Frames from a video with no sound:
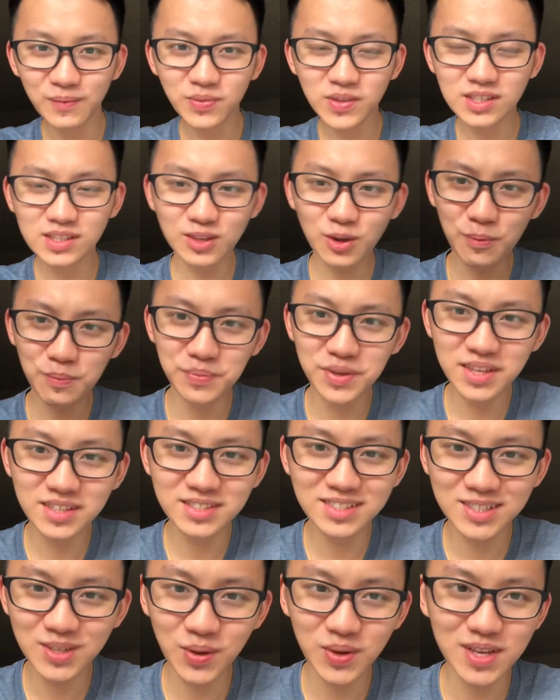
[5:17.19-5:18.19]
Stop being
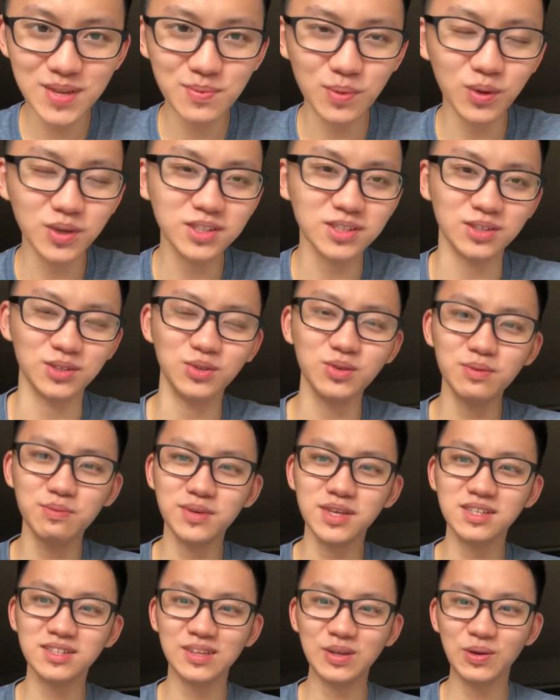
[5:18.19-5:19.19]
so emotional. You're
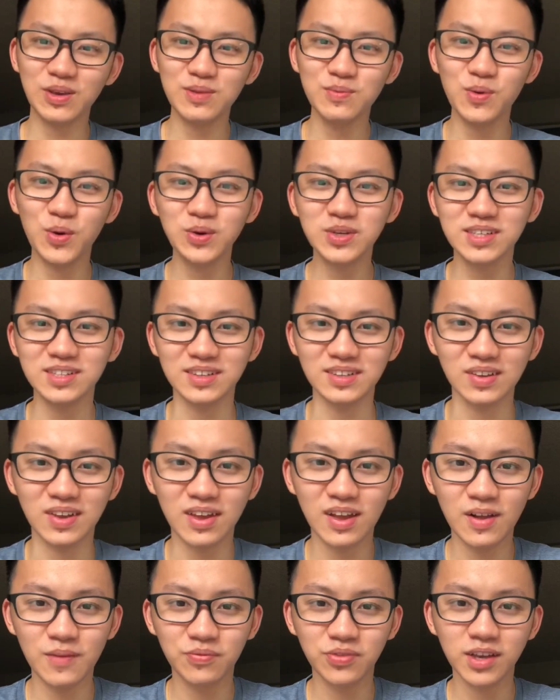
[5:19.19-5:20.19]
being so emotional.
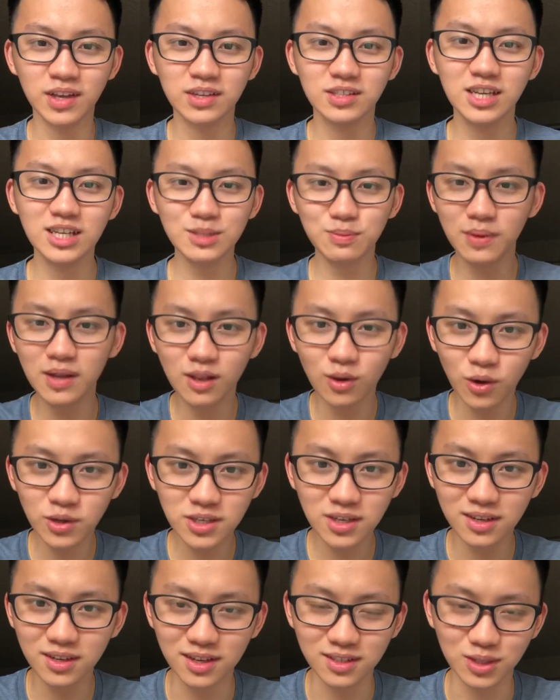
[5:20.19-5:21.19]
Just be
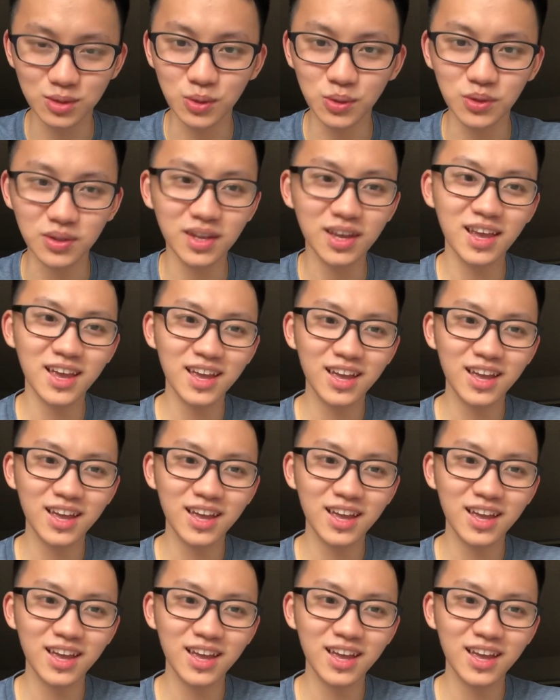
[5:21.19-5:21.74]
logical, dude.